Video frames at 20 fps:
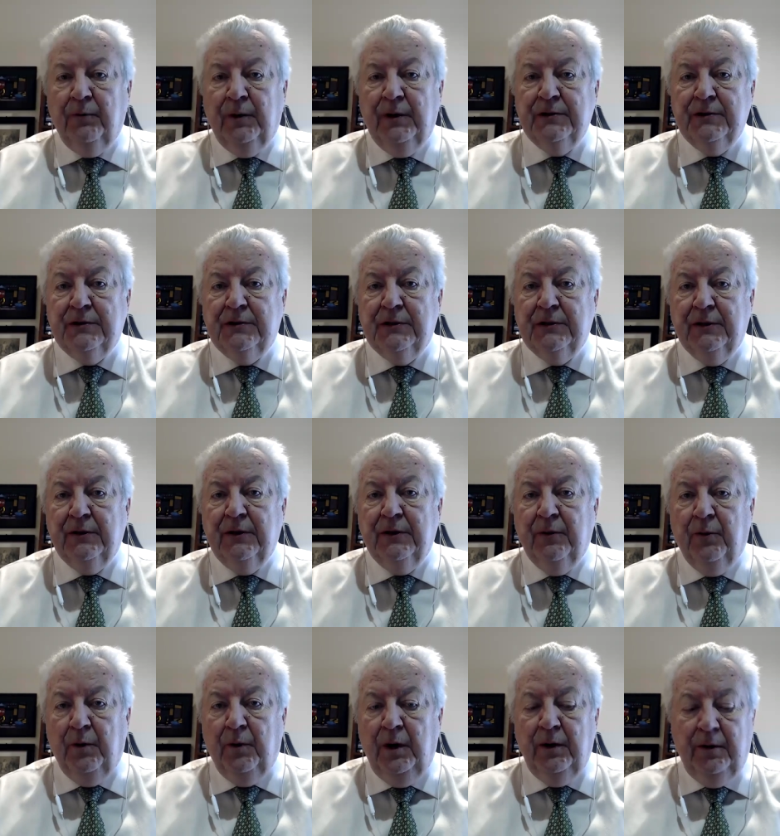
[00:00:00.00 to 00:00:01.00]
courses
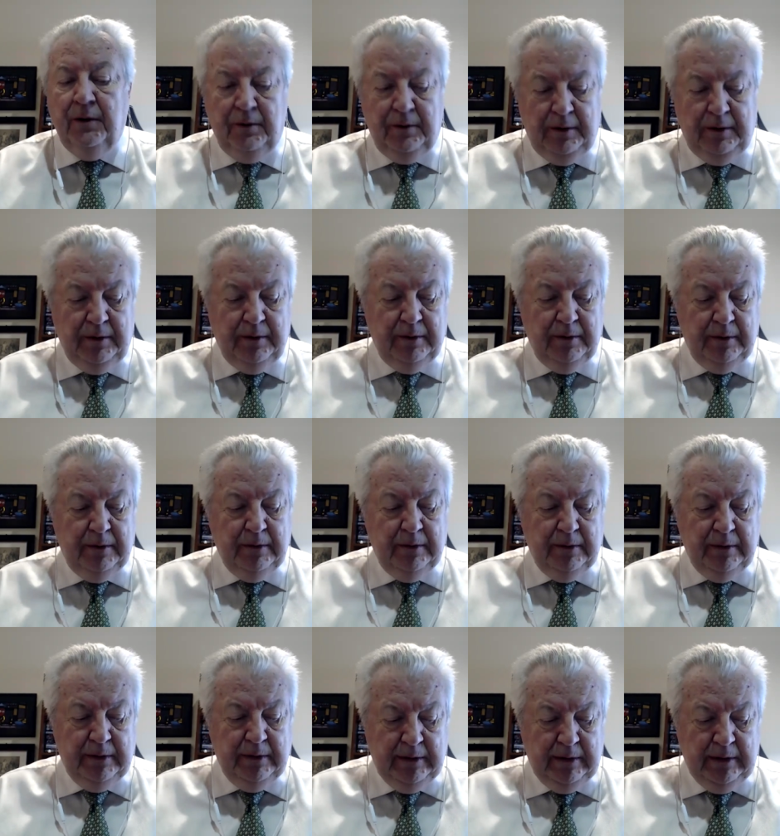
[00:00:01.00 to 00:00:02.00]
at 2 major
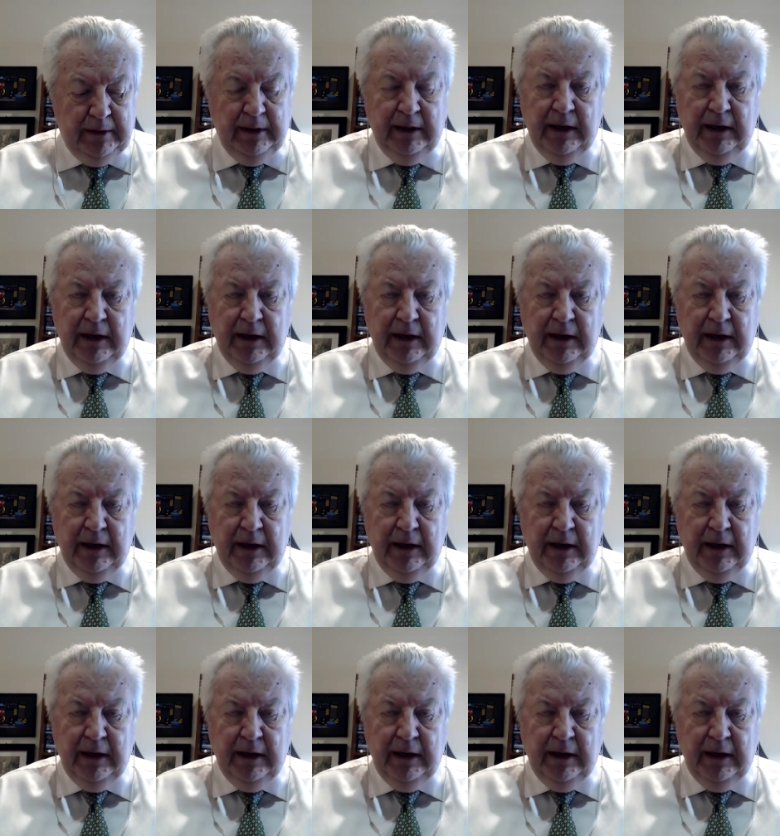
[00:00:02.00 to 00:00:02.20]
universities.